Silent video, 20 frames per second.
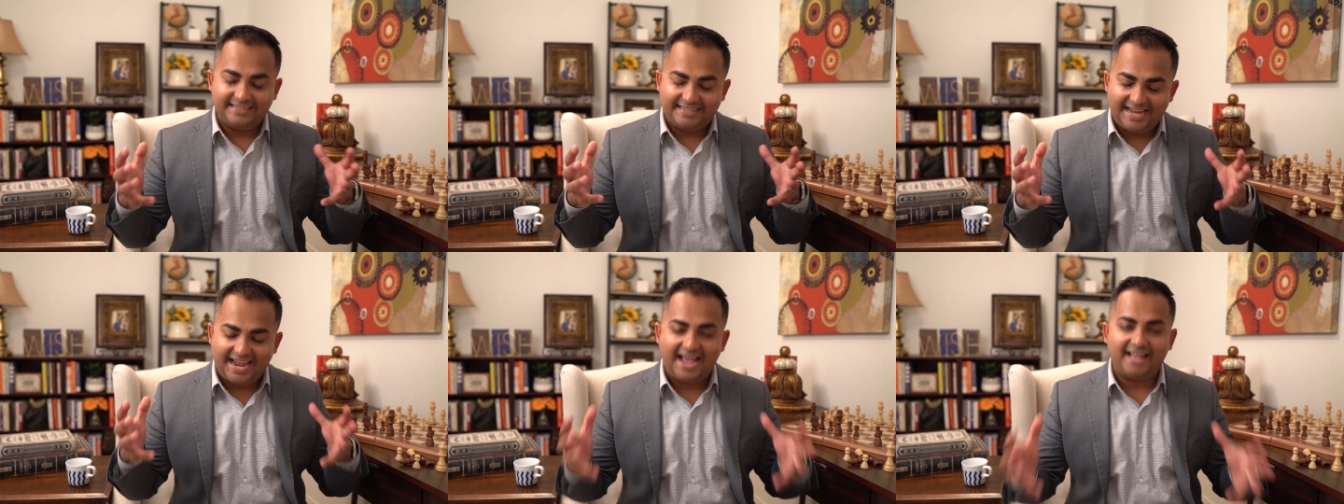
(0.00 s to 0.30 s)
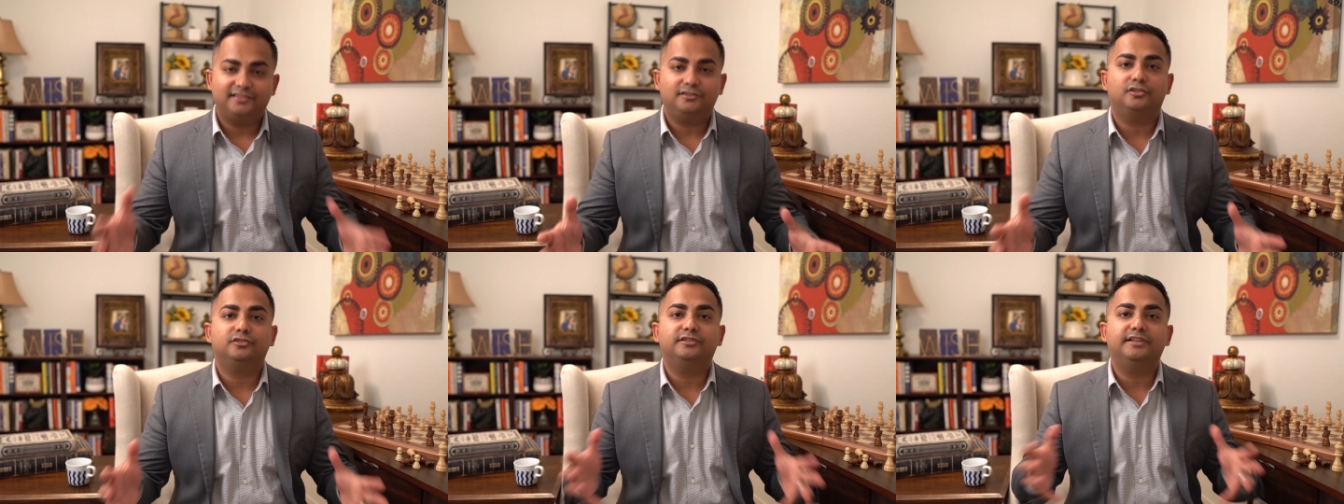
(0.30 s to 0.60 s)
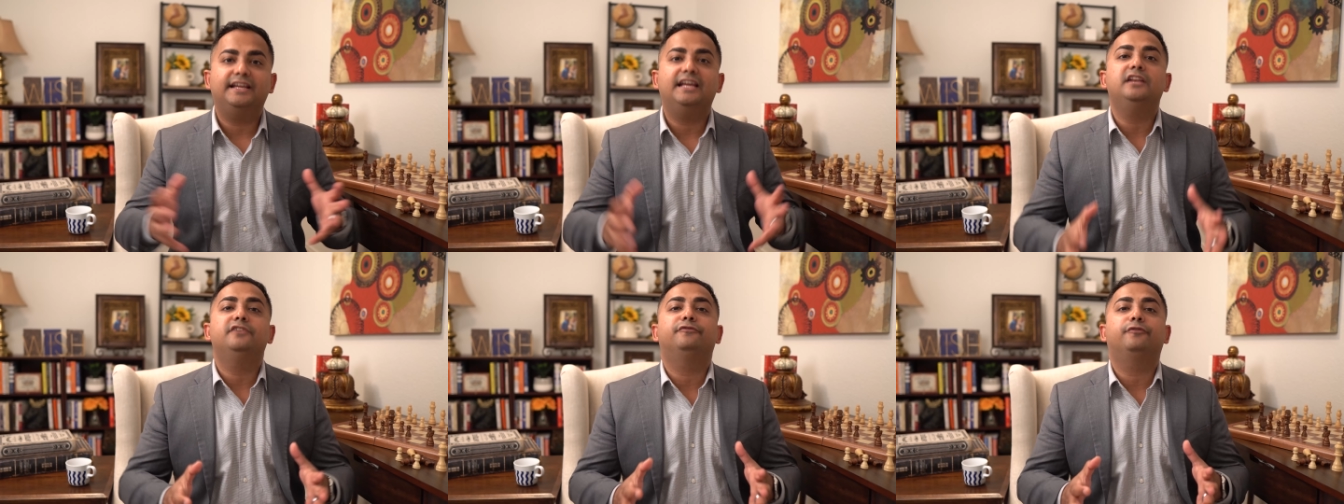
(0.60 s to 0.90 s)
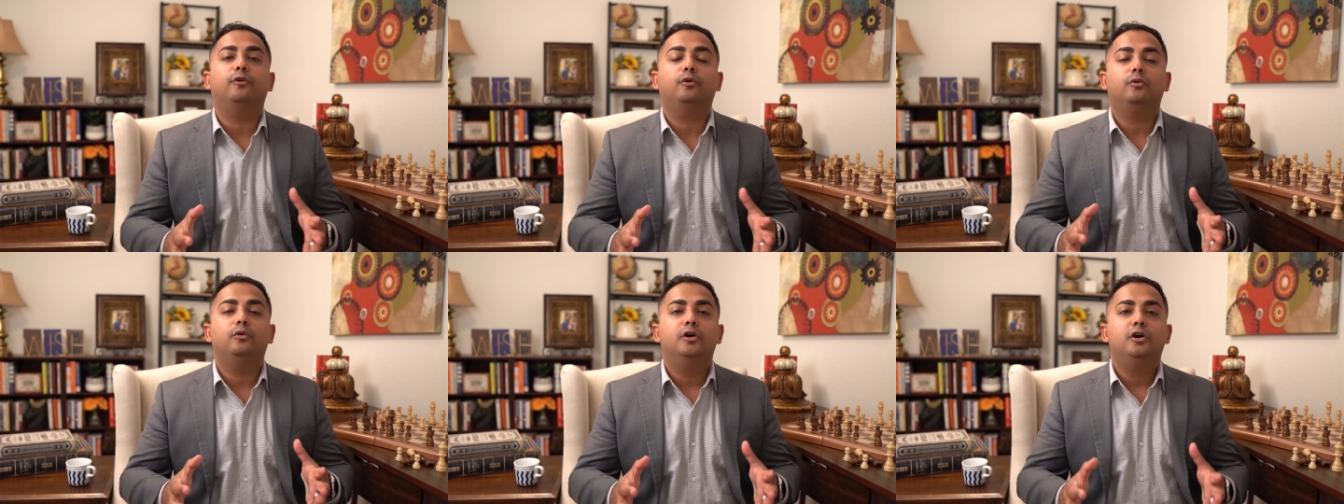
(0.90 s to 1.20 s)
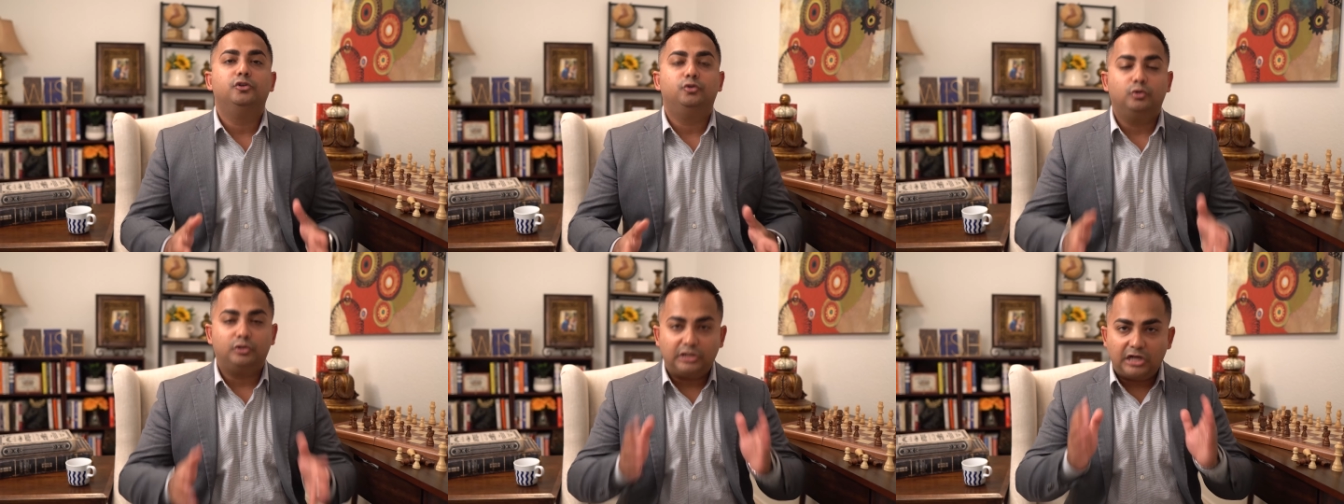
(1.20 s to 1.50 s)
gather the info
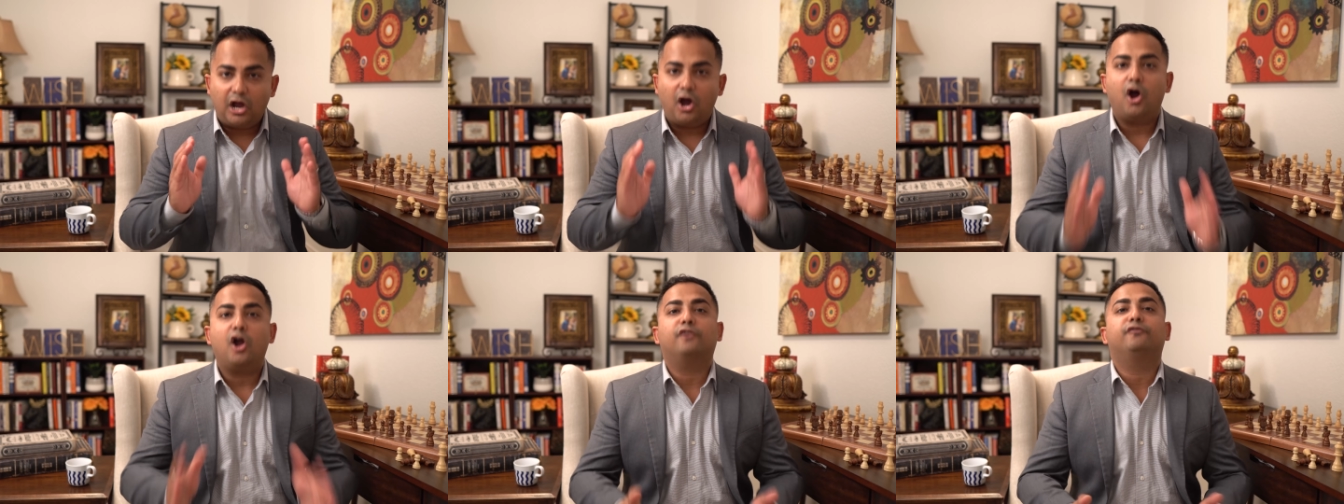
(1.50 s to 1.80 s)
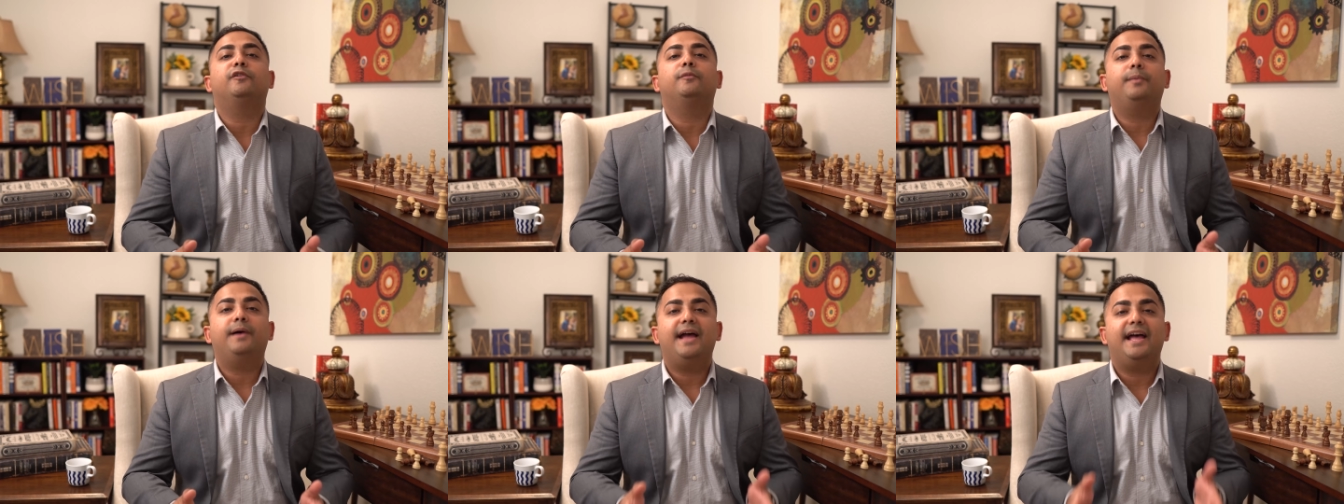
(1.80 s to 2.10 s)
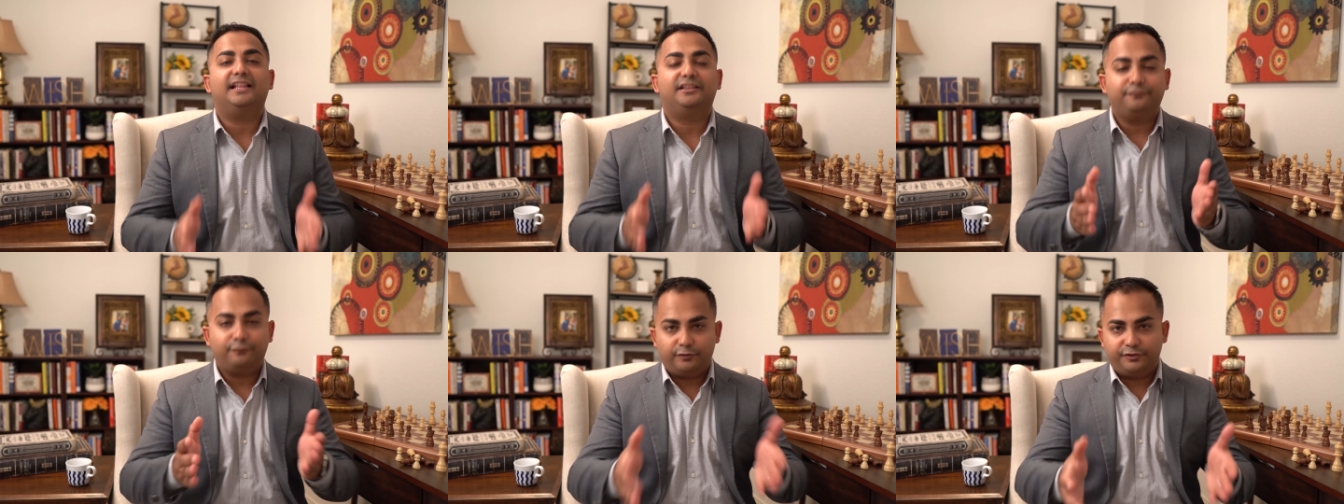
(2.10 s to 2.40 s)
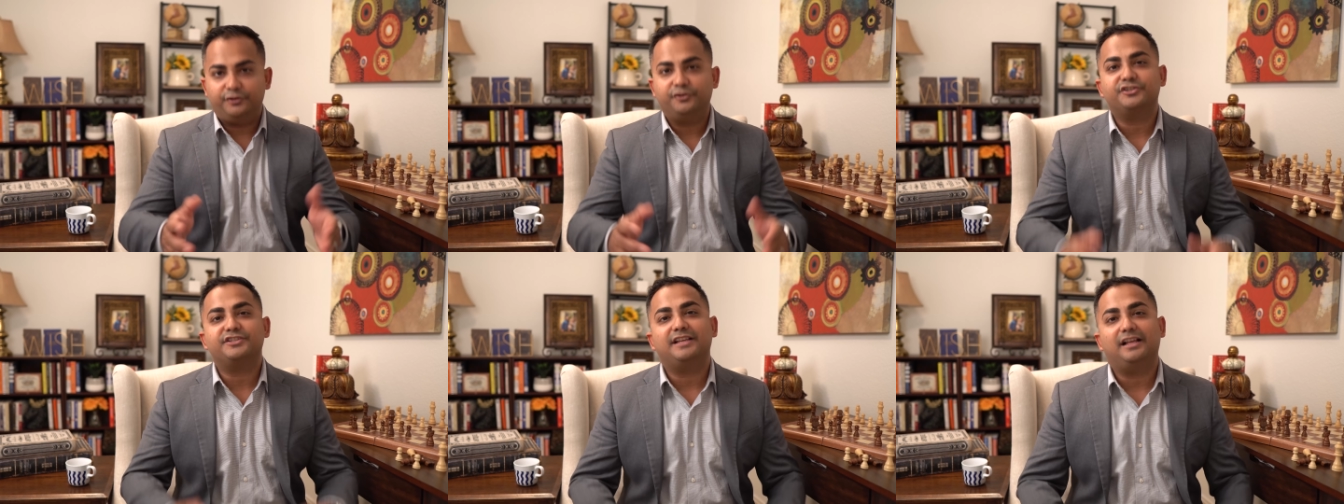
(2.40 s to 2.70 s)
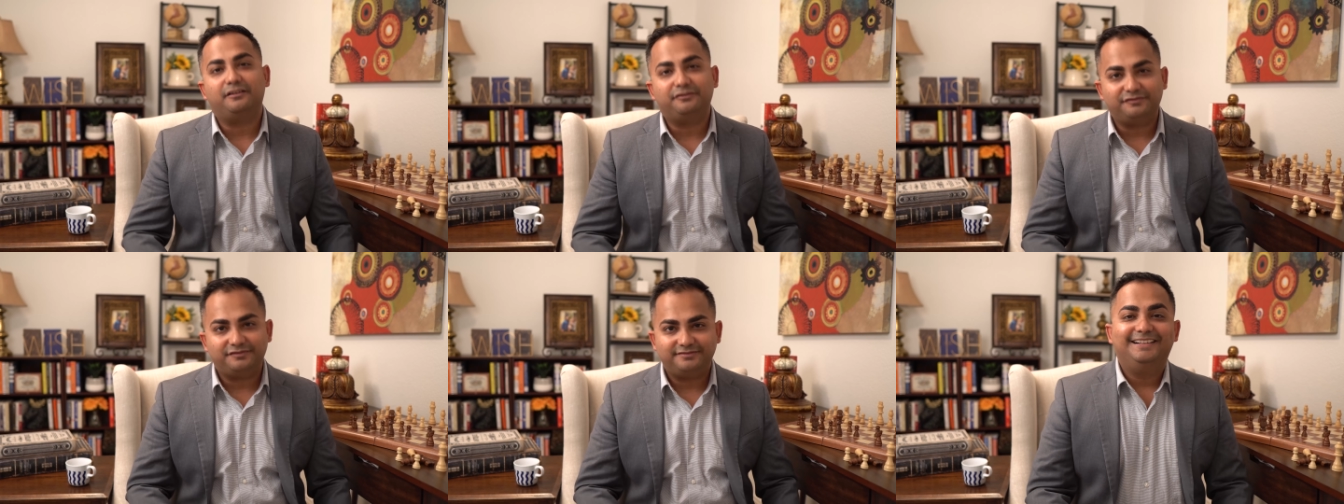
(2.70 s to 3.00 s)
to carve a path for
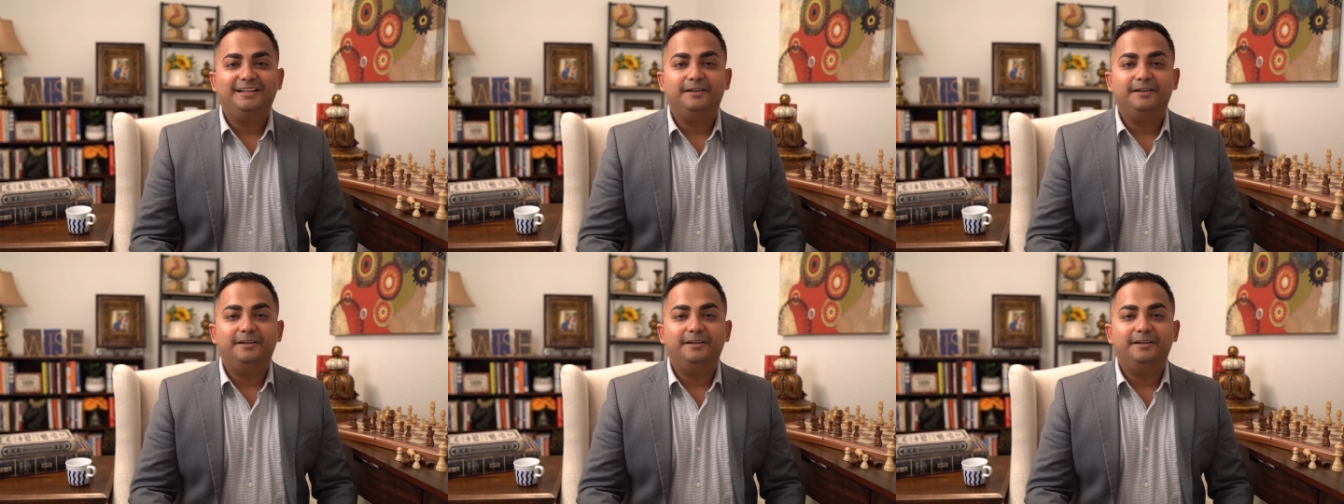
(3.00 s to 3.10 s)
yourself.